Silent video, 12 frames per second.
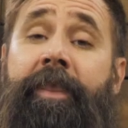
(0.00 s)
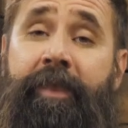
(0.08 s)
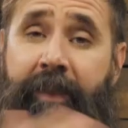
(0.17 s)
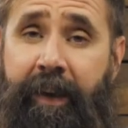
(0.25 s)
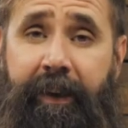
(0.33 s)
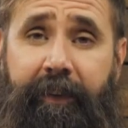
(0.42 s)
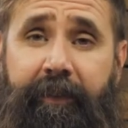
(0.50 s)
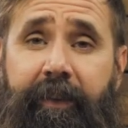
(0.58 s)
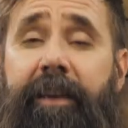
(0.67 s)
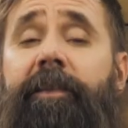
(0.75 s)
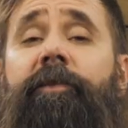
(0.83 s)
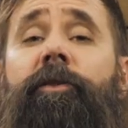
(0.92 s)
This
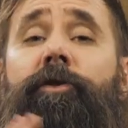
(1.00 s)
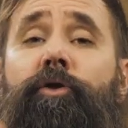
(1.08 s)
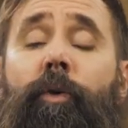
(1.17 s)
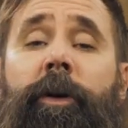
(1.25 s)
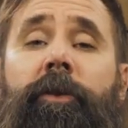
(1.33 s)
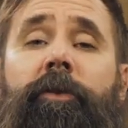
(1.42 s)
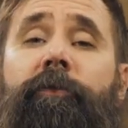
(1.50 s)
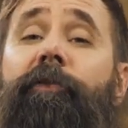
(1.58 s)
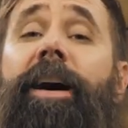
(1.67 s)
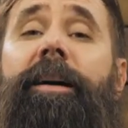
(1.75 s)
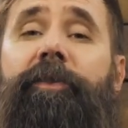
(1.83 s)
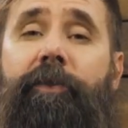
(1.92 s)
is the Deuter
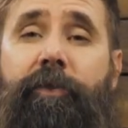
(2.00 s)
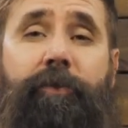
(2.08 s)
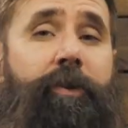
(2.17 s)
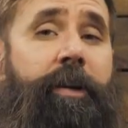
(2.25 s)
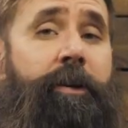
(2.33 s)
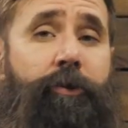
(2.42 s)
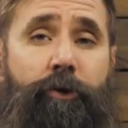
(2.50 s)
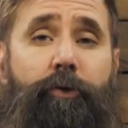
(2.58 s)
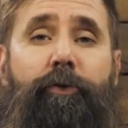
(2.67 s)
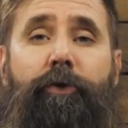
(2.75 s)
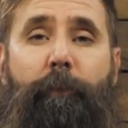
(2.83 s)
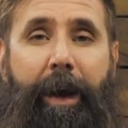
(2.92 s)
Fox 30
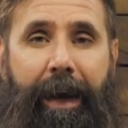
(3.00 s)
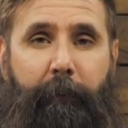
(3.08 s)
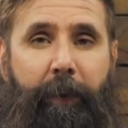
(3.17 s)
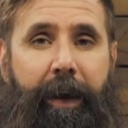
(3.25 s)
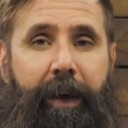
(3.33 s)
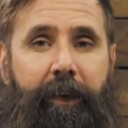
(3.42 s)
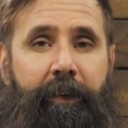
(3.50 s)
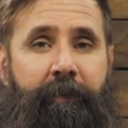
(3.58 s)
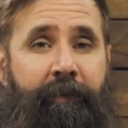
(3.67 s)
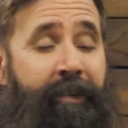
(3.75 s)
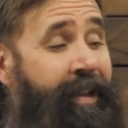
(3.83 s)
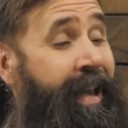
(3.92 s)
Youth Backpack.
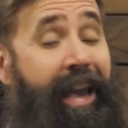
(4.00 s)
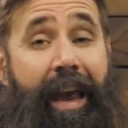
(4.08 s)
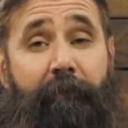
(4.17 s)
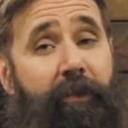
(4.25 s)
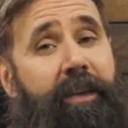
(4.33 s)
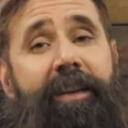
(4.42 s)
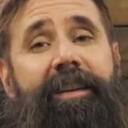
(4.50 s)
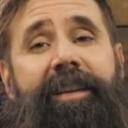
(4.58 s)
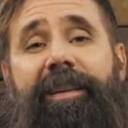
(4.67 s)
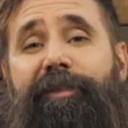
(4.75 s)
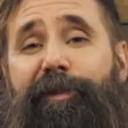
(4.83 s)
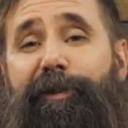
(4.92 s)
Every kid
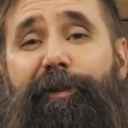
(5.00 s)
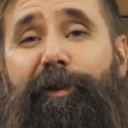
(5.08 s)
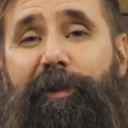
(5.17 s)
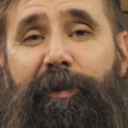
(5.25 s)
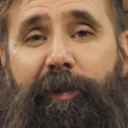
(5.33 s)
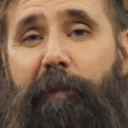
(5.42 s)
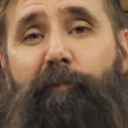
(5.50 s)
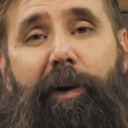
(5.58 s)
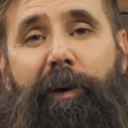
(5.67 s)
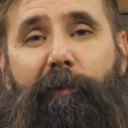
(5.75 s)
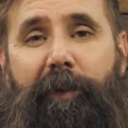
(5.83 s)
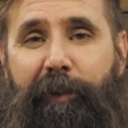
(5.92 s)
needs to start
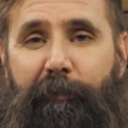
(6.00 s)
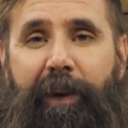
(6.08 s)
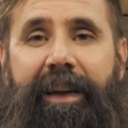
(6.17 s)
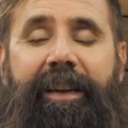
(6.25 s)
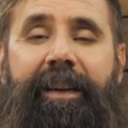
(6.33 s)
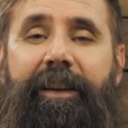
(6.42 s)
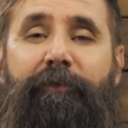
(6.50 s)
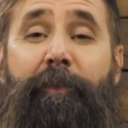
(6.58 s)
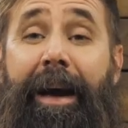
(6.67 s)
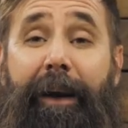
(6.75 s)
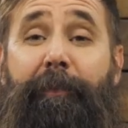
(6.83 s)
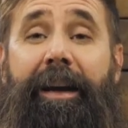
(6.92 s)
somewhere when they're ready to give
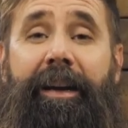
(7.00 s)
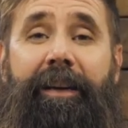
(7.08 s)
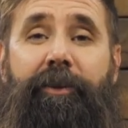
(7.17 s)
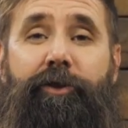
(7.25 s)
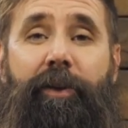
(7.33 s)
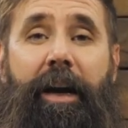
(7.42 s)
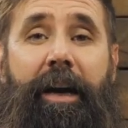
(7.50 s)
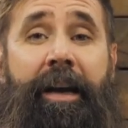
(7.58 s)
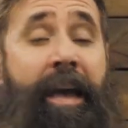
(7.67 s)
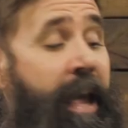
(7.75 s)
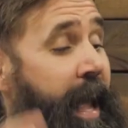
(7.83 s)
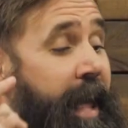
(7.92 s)
backpacking a try,
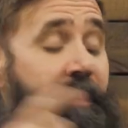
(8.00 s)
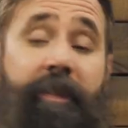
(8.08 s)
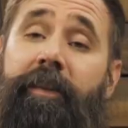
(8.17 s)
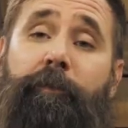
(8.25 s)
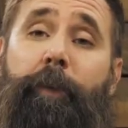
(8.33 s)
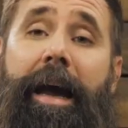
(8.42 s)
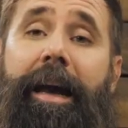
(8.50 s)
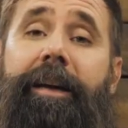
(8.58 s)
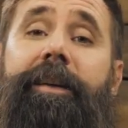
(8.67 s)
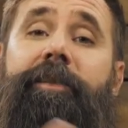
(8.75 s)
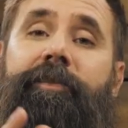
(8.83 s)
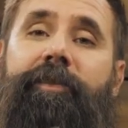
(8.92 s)
and this pack
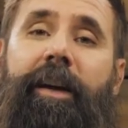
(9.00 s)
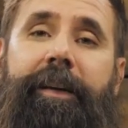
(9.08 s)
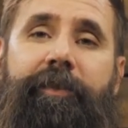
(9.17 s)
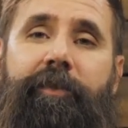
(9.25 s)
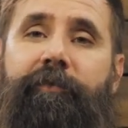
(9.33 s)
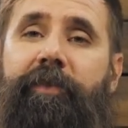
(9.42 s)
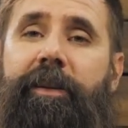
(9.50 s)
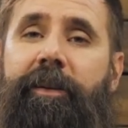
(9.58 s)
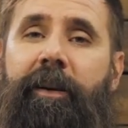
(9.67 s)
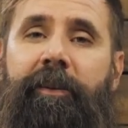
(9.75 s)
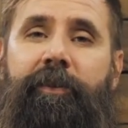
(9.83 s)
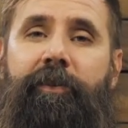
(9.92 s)
is sized to fit
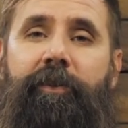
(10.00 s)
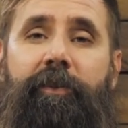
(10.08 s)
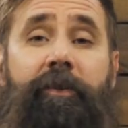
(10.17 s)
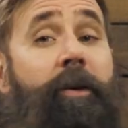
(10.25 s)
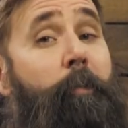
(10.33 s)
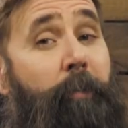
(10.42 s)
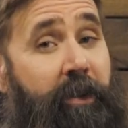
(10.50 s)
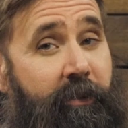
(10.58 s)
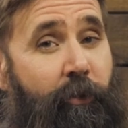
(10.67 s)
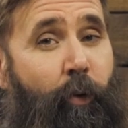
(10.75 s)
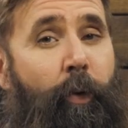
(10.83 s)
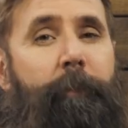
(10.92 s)
youngsters, but it's
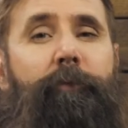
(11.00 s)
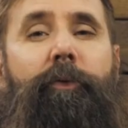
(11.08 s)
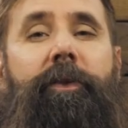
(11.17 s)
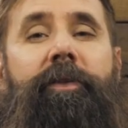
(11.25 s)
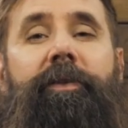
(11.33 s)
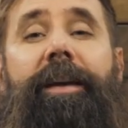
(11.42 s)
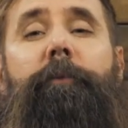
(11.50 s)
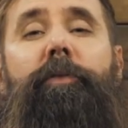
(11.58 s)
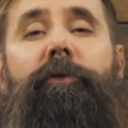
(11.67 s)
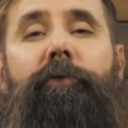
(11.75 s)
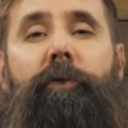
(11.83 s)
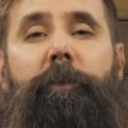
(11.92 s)
equipped with the same
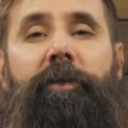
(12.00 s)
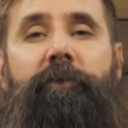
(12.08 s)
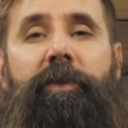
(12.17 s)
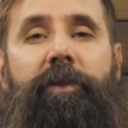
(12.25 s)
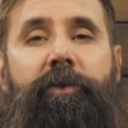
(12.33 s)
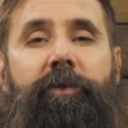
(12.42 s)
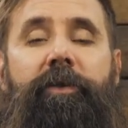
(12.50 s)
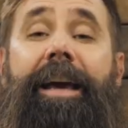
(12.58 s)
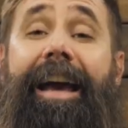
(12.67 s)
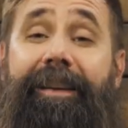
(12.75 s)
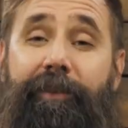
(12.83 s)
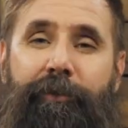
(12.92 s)
performance features
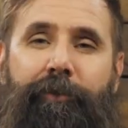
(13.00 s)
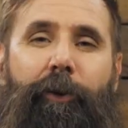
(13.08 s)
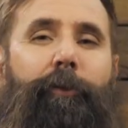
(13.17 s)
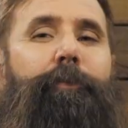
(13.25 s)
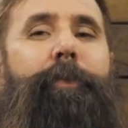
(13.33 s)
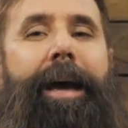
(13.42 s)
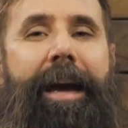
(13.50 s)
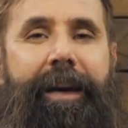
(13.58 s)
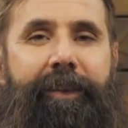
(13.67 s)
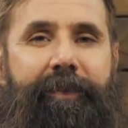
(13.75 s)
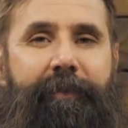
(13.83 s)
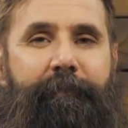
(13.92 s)
as adult
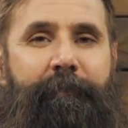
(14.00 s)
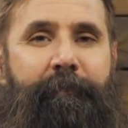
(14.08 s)
packs.